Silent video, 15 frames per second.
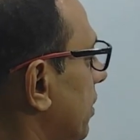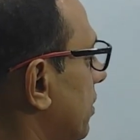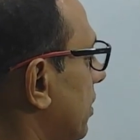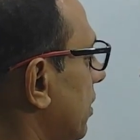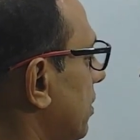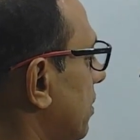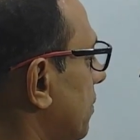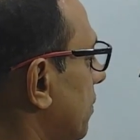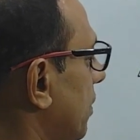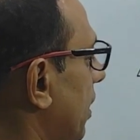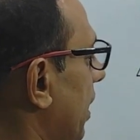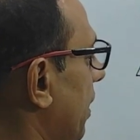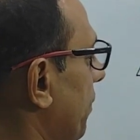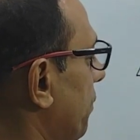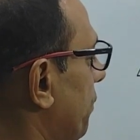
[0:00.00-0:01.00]
this is
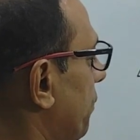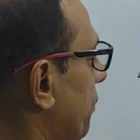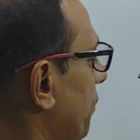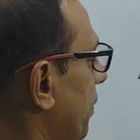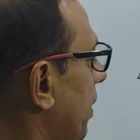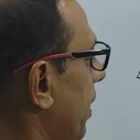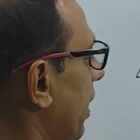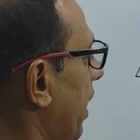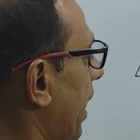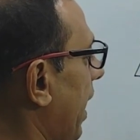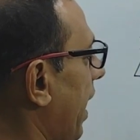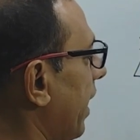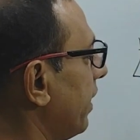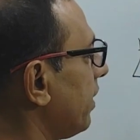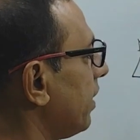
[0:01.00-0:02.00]
F,
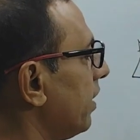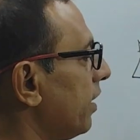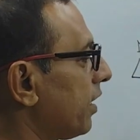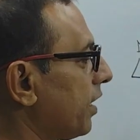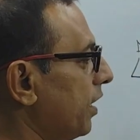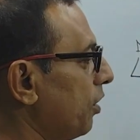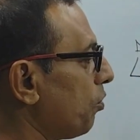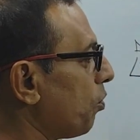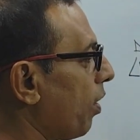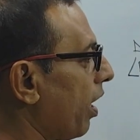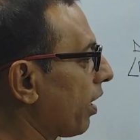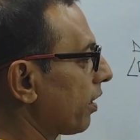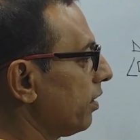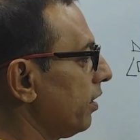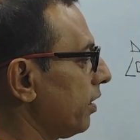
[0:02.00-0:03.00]
and
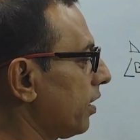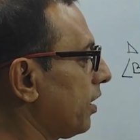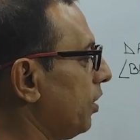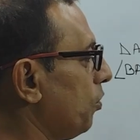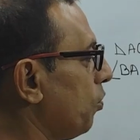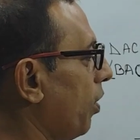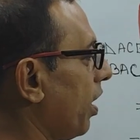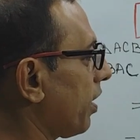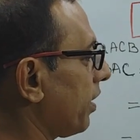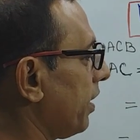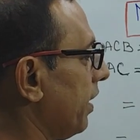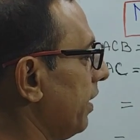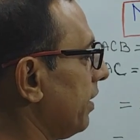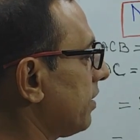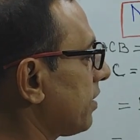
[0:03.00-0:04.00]

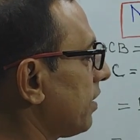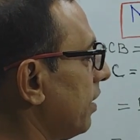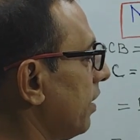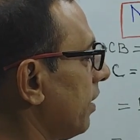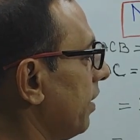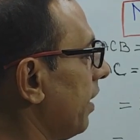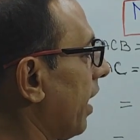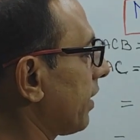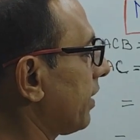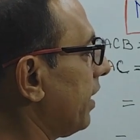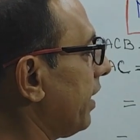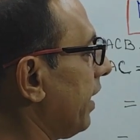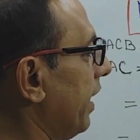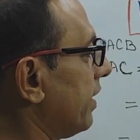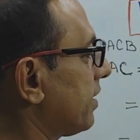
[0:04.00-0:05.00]
QR is
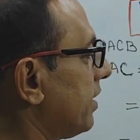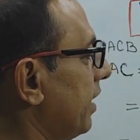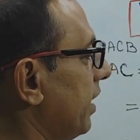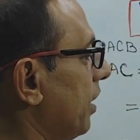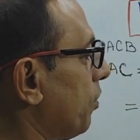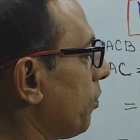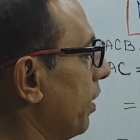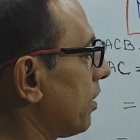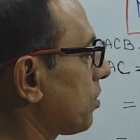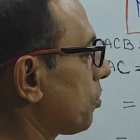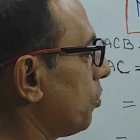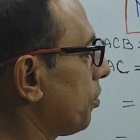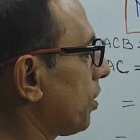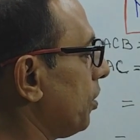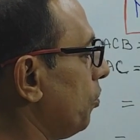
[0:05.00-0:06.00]
nothing, AC
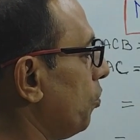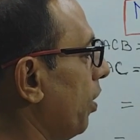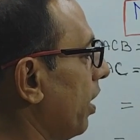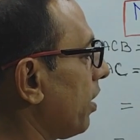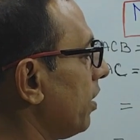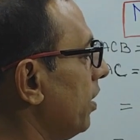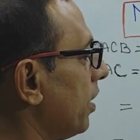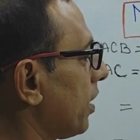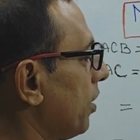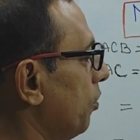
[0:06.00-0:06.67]
equals to QR.